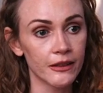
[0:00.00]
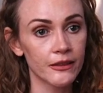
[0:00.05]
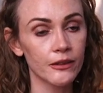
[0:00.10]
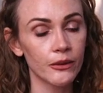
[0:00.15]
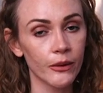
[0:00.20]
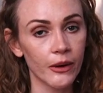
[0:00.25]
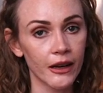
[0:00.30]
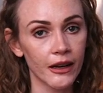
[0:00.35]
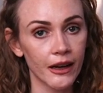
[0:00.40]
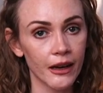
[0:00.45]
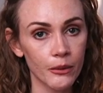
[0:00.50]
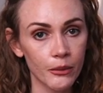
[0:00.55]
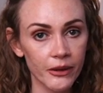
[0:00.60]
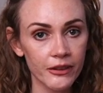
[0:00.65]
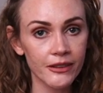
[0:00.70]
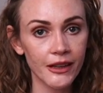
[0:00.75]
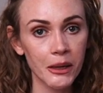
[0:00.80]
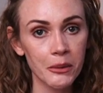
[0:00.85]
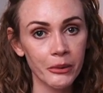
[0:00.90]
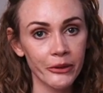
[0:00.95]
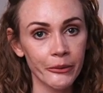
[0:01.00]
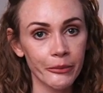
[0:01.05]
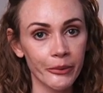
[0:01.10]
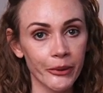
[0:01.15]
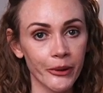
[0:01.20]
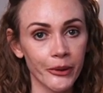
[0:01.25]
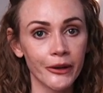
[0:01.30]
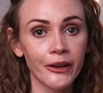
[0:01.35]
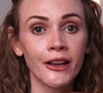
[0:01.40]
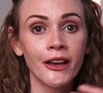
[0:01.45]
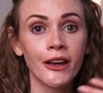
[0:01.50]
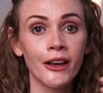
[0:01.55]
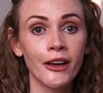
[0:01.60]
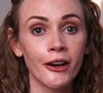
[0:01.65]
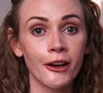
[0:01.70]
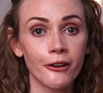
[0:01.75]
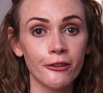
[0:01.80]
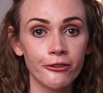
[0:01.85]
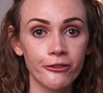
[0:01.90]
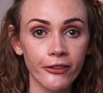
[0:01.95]
so I was able to put
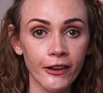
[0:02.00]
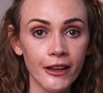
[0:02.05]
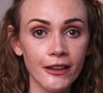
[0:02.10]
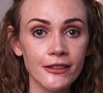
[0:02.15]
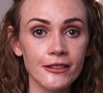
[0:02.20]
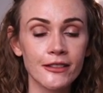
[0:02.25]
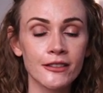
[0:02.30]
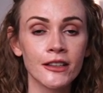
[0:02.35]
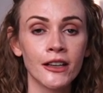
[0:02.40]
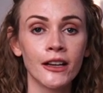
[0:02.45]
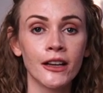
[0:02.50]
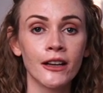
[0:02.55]
a face